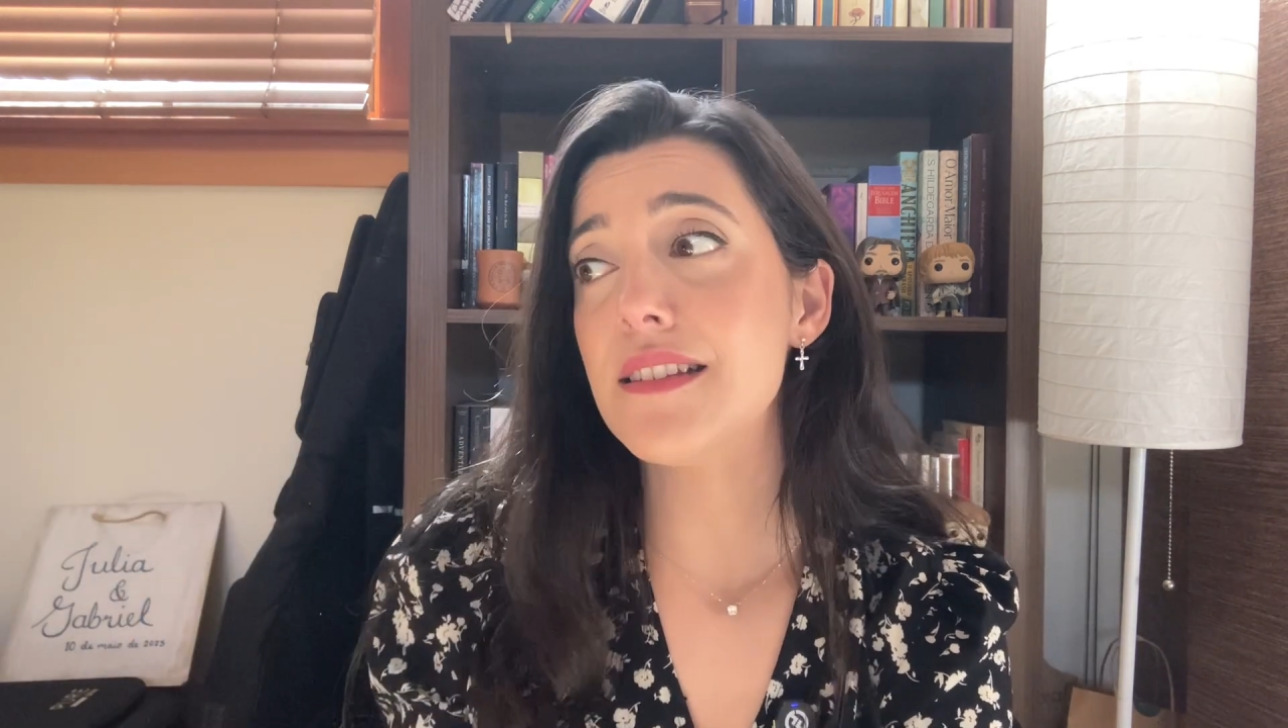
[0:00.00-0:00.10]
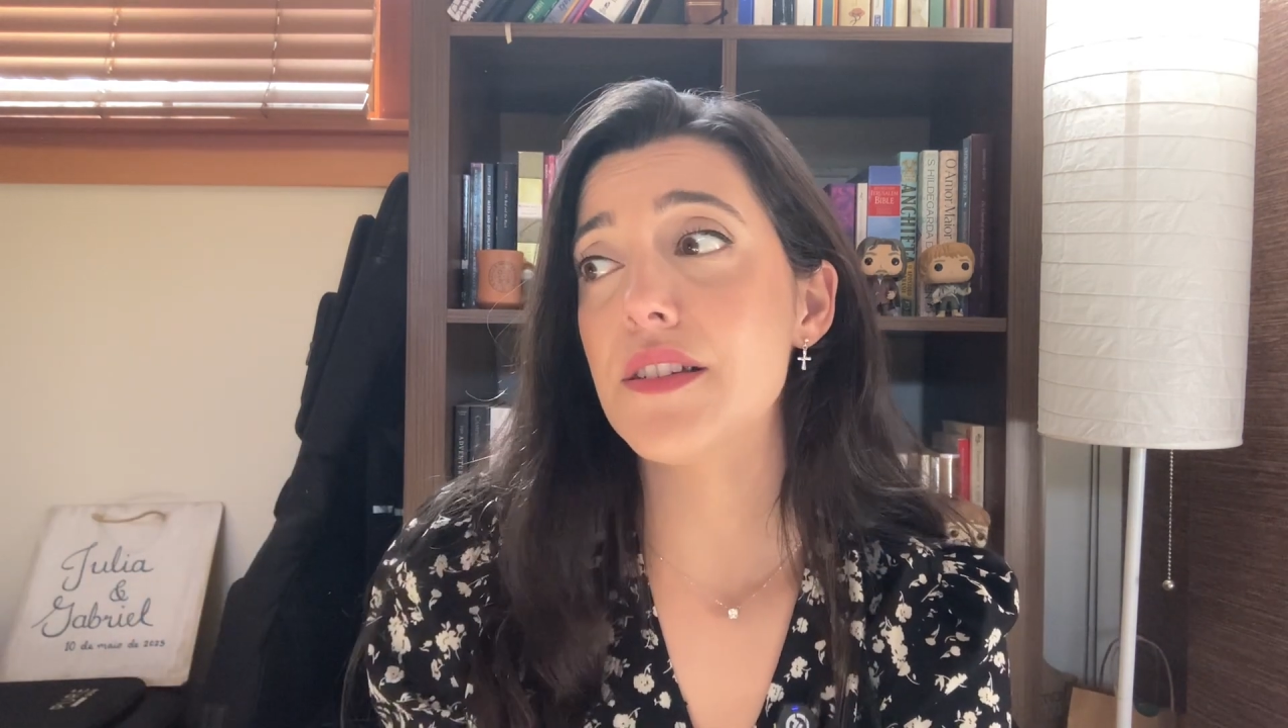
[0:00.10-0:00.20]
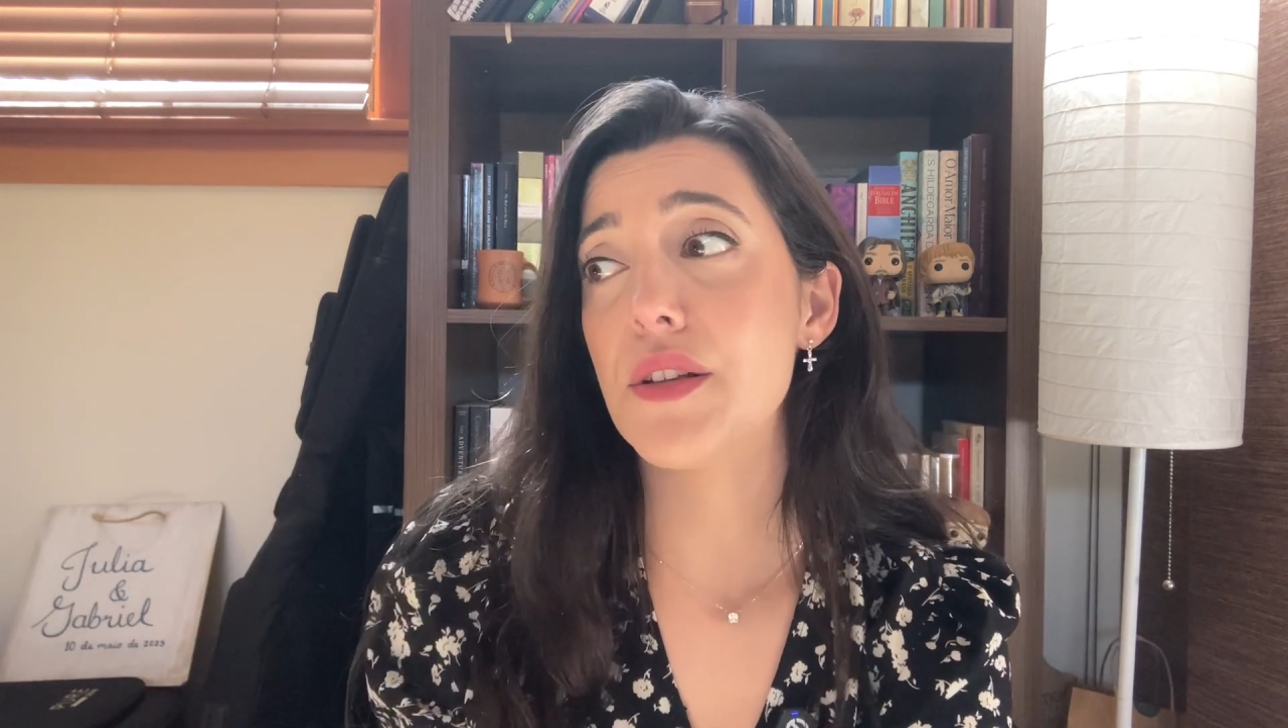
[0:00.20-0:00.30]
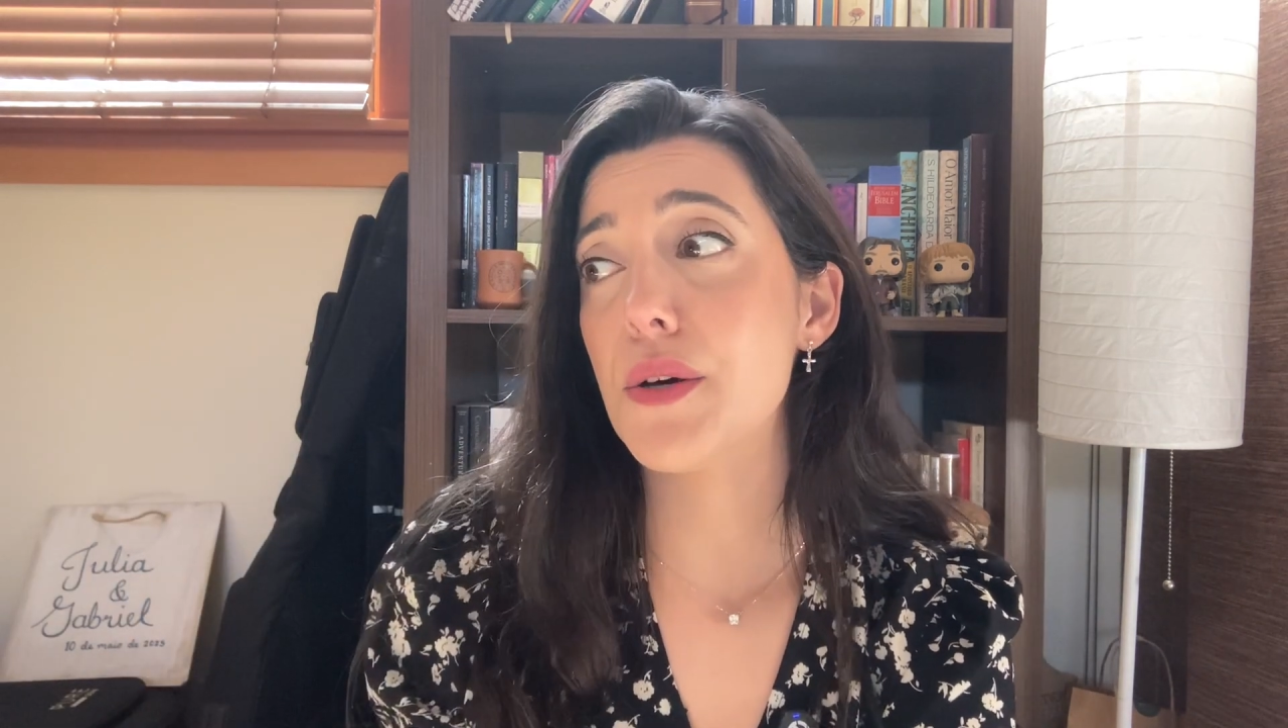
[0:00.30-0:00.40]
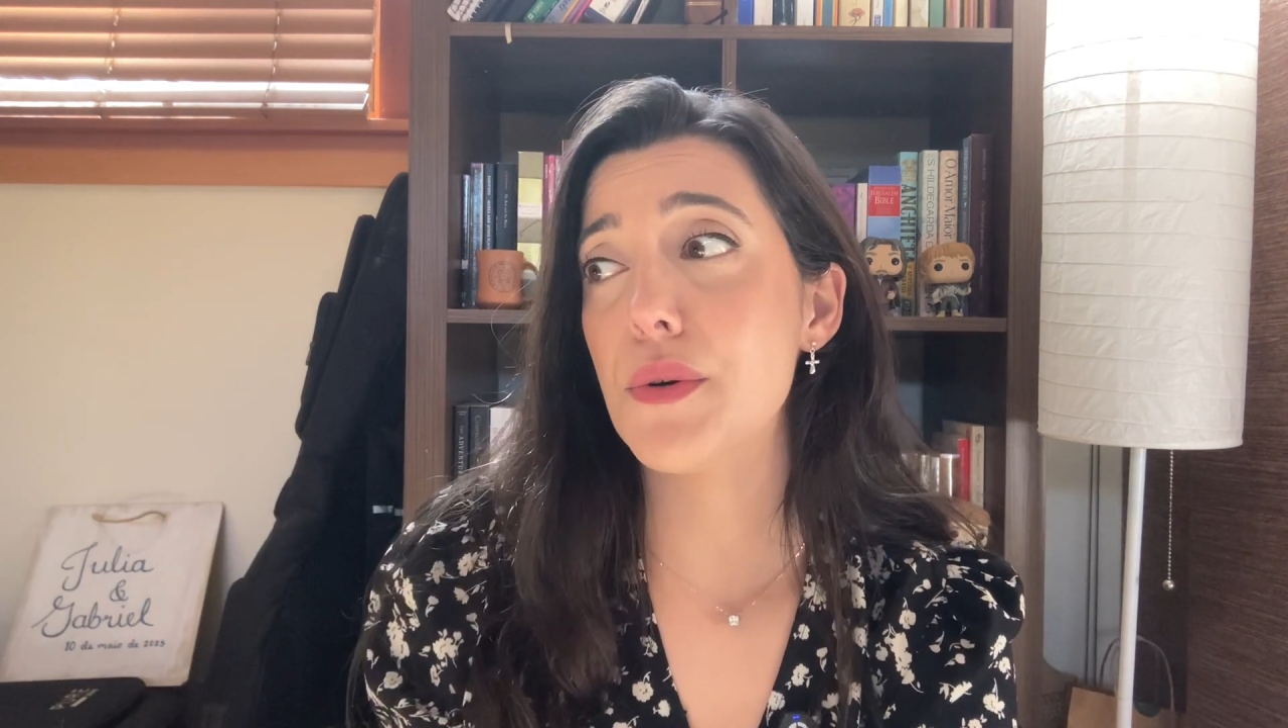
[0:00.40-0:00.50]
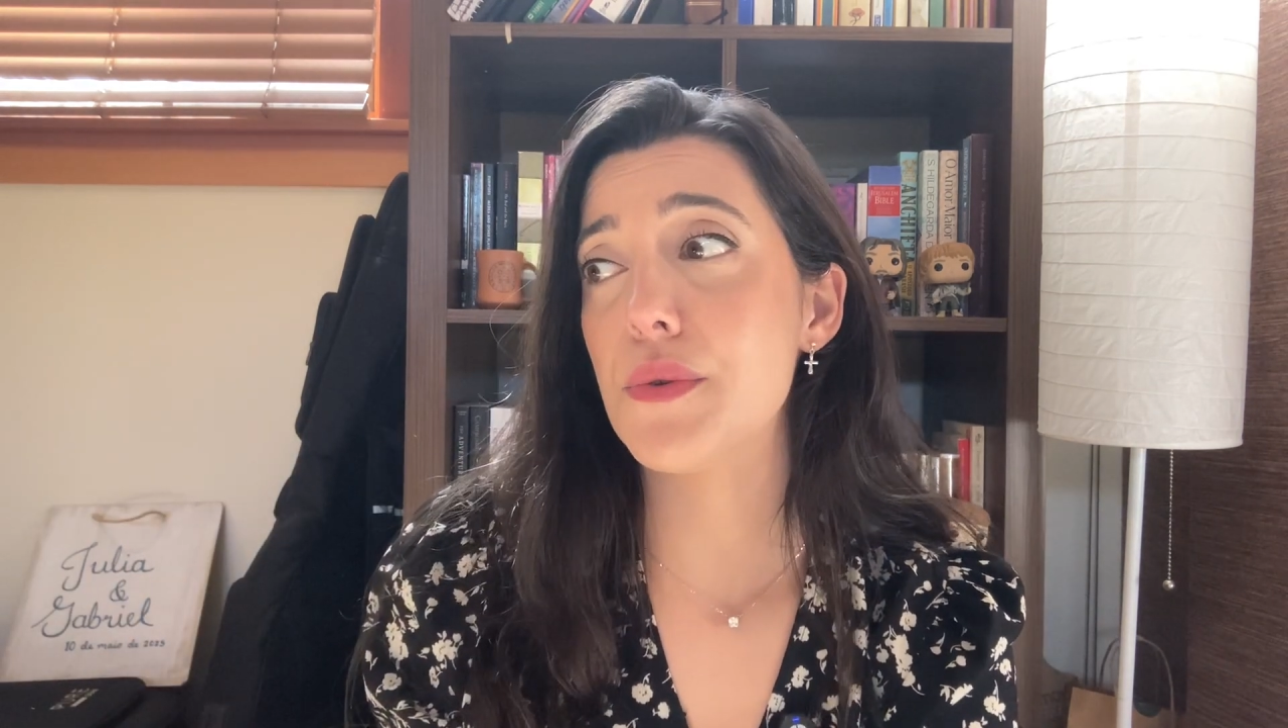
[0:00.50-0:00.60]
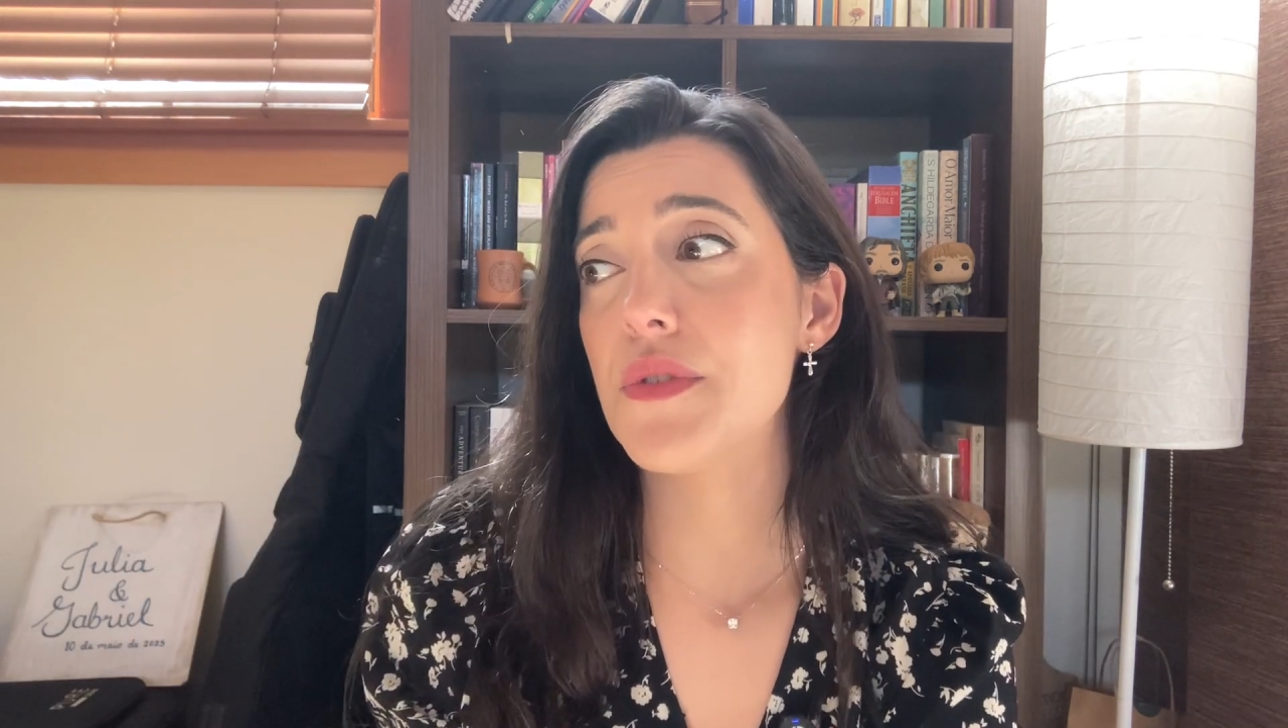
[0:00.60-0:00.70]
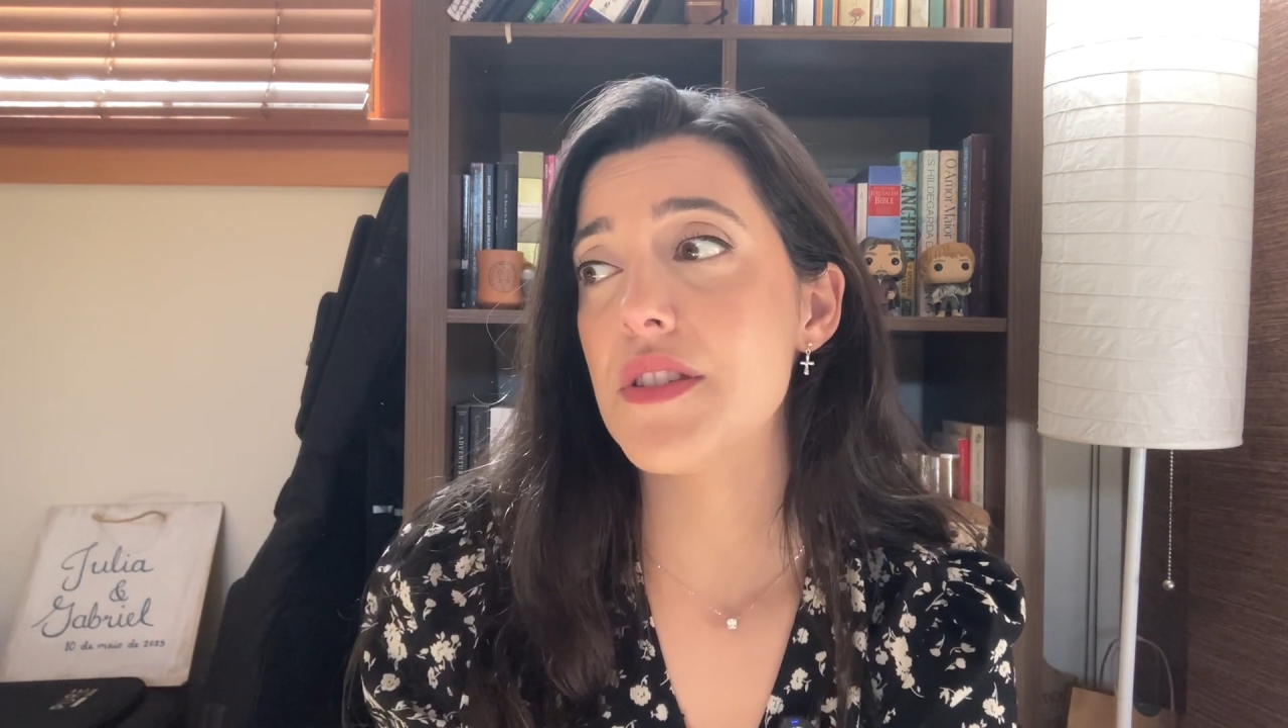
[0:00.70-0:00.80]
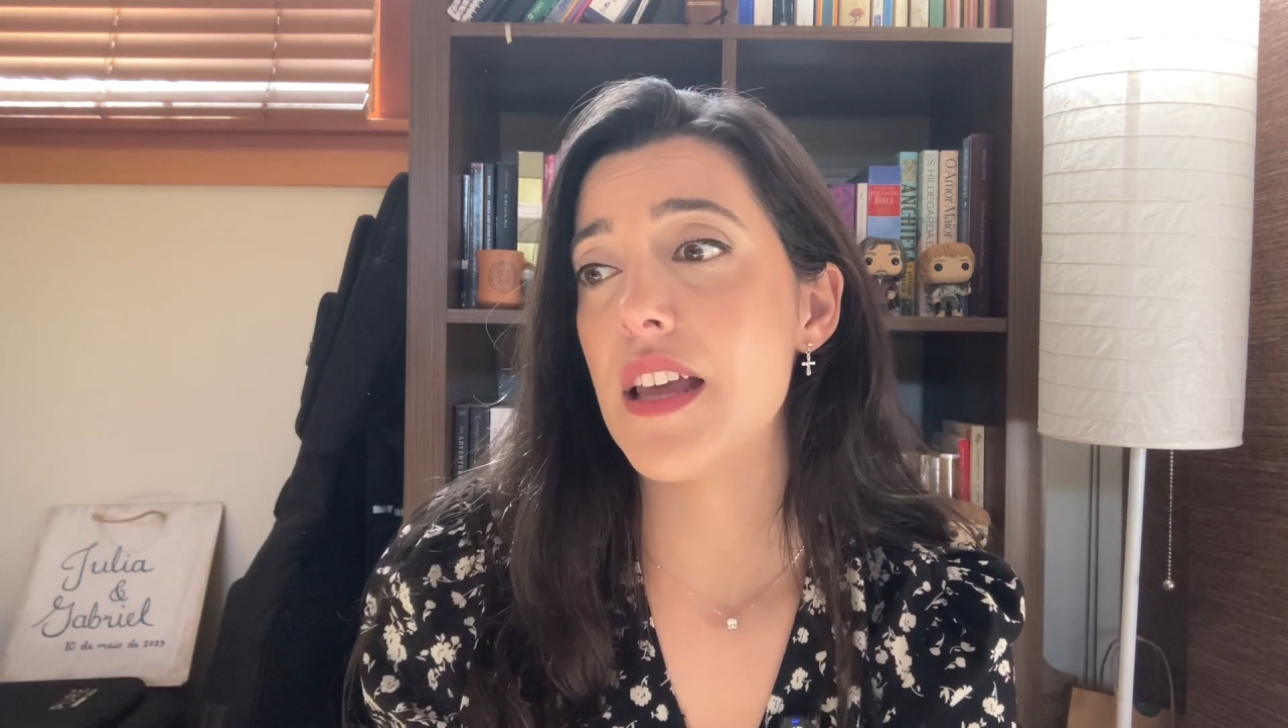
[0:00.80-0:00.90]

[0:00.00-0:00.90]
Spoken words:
the dose,